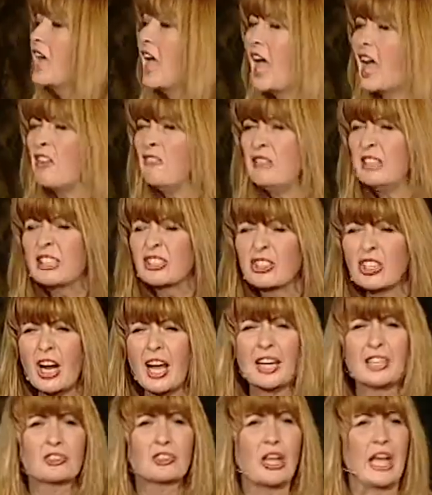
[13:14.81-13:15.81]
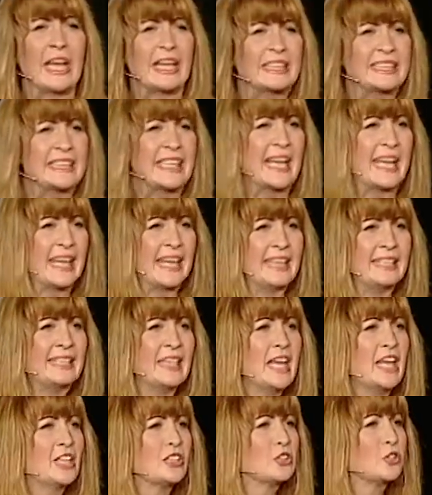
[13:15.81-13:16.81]
and we try to attain
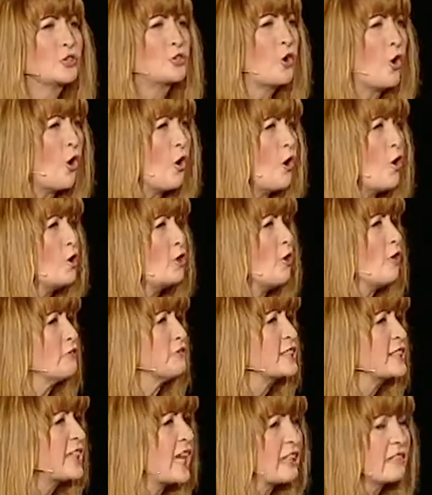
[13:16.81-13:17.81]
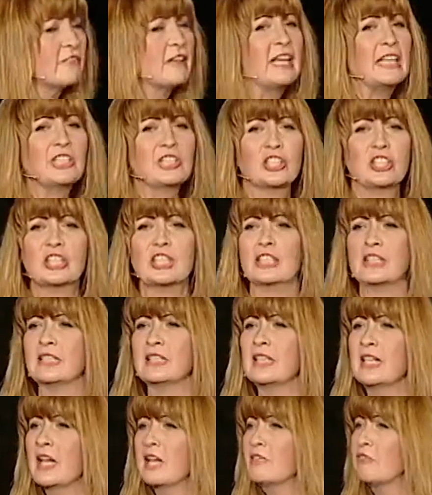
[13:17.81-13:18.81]
the goal of
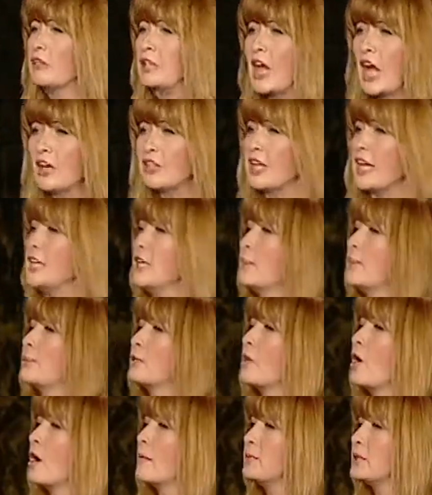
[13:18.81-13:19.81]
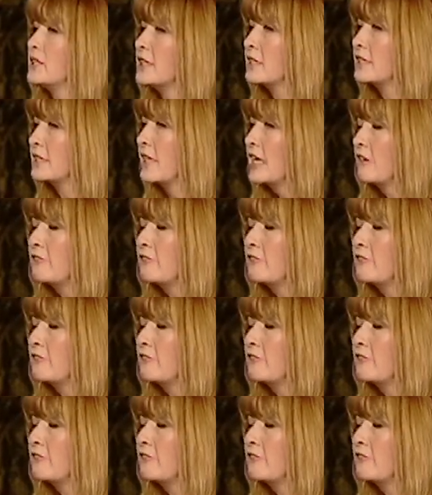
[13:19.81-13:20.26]
salvation without any promise,